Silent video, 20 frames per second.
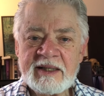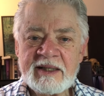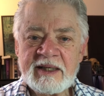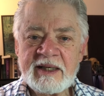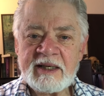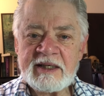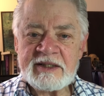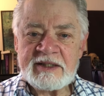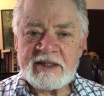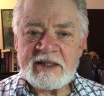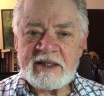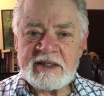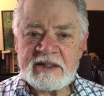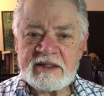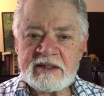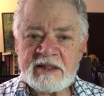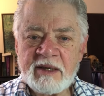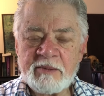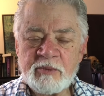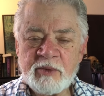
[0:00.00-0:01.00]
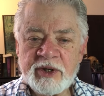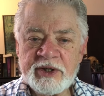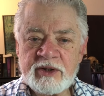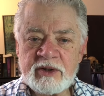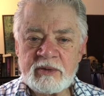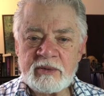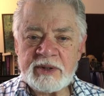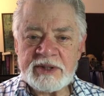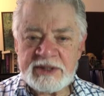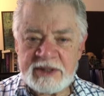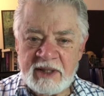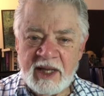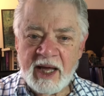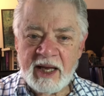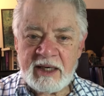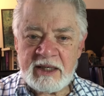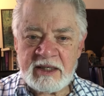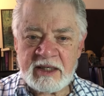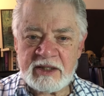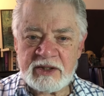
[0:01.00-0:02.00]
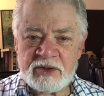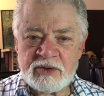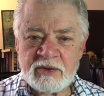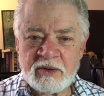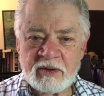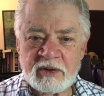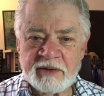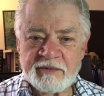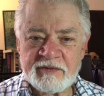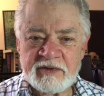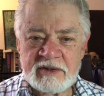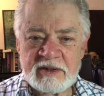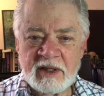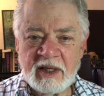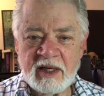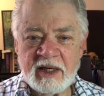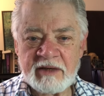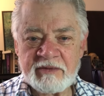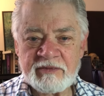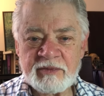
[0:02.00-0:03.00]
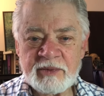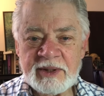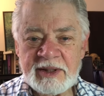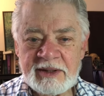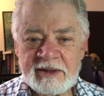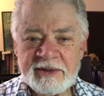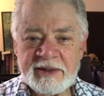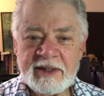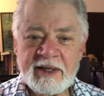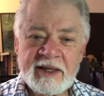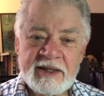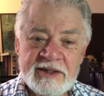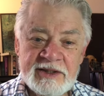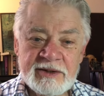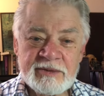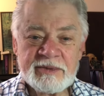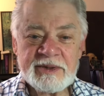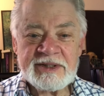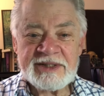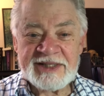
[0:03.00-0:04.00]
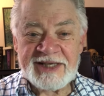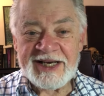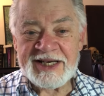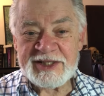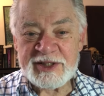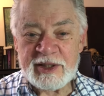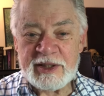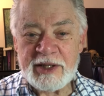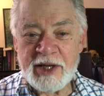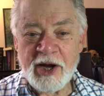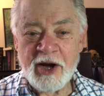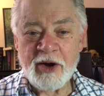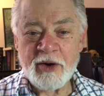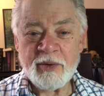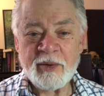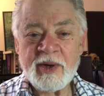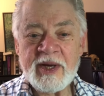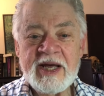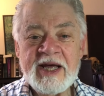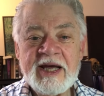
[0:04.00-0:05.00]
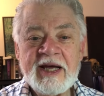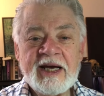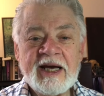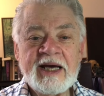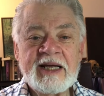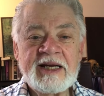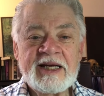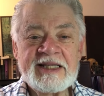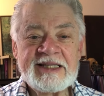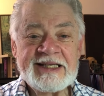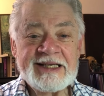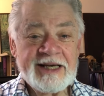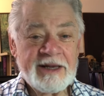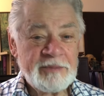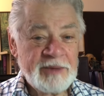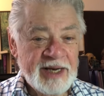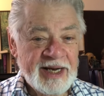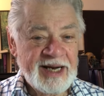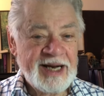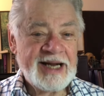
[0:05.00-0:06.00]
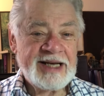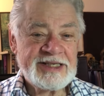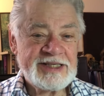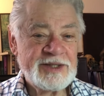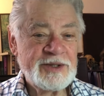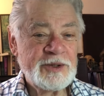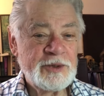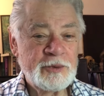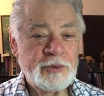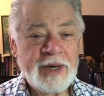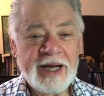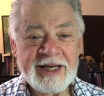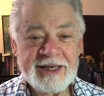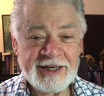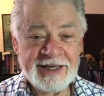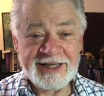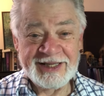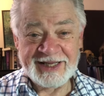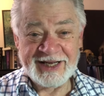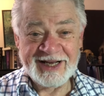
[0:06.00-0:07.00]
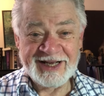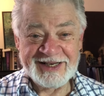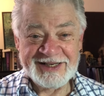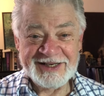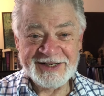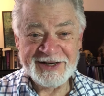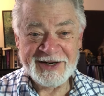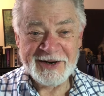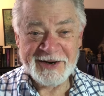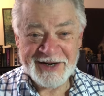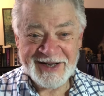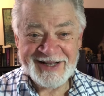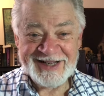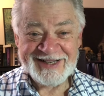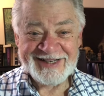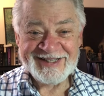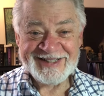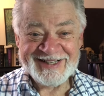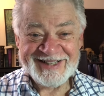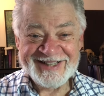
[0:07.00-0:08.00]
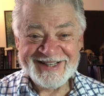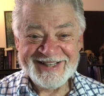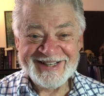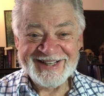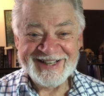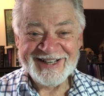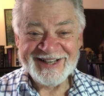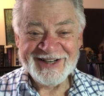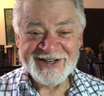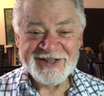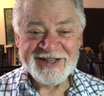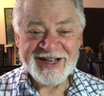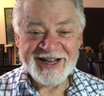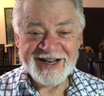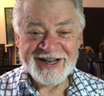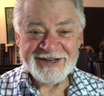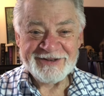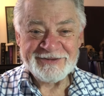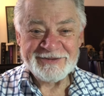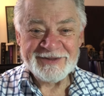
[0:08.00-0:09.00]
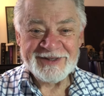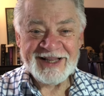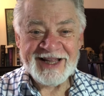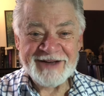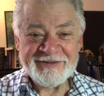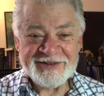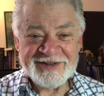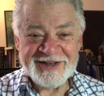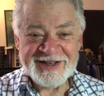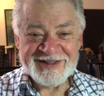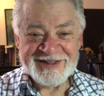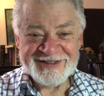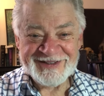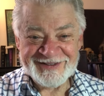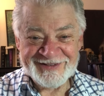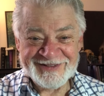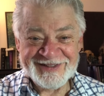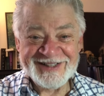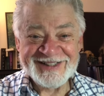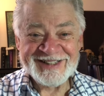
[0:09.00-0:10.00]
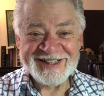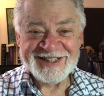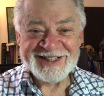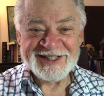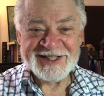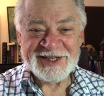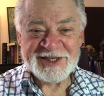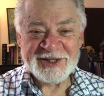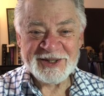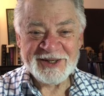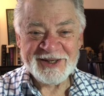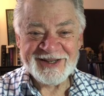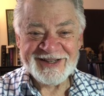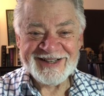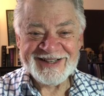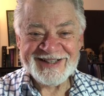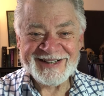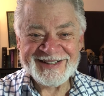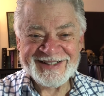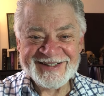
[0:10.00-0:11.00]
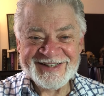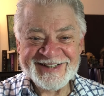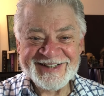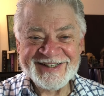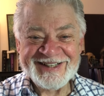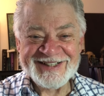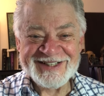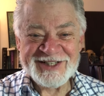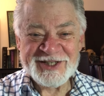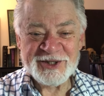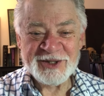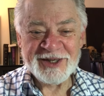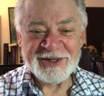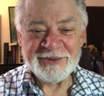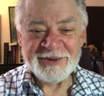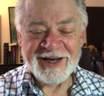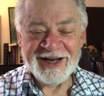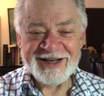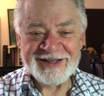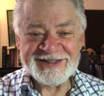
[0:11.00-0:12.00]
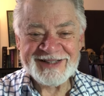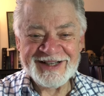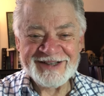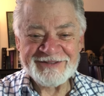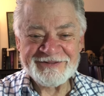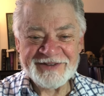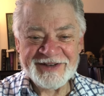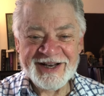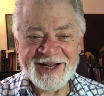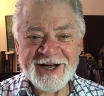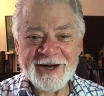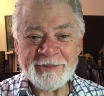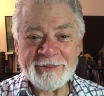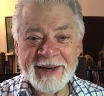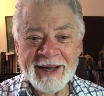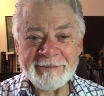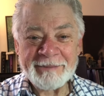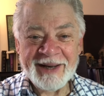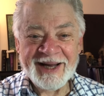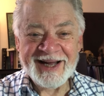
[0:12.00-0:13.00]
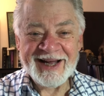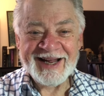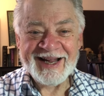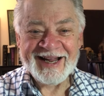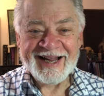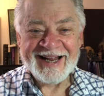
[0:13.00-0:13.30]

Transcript: Is he someone who is not in control of his life? Well, the answer is yes and no. And I think I'm going to ask you to write on that, all right? Okay, we'll have another uh, little talk uh, in a short while. Okay, for now, bye-bye.